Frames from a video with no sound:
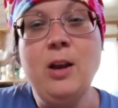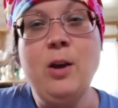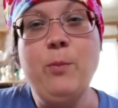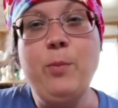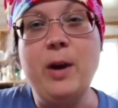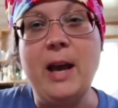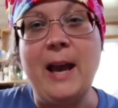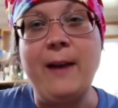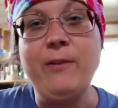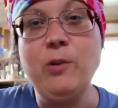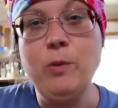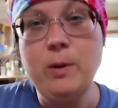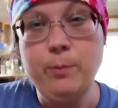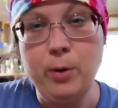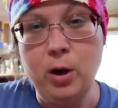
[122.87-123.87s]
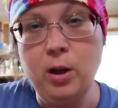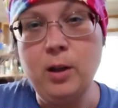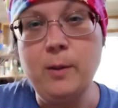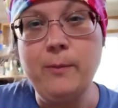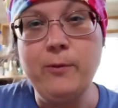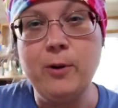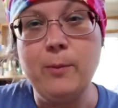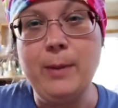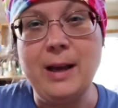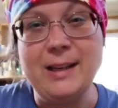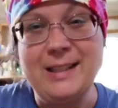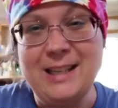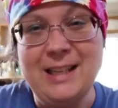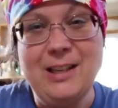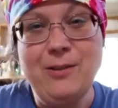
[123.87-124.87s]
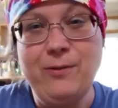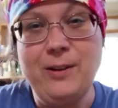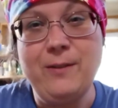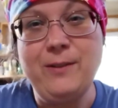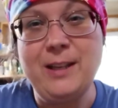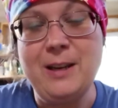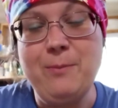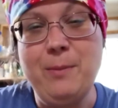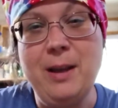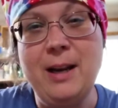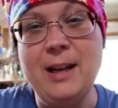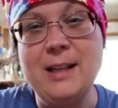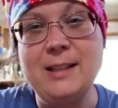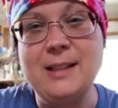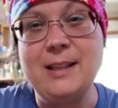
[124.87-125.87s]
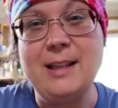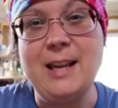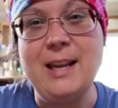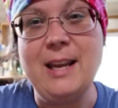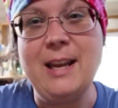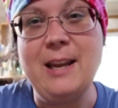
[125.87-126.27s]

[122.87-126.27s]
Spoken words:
But after we boil them for about 10 to 15 minutes and they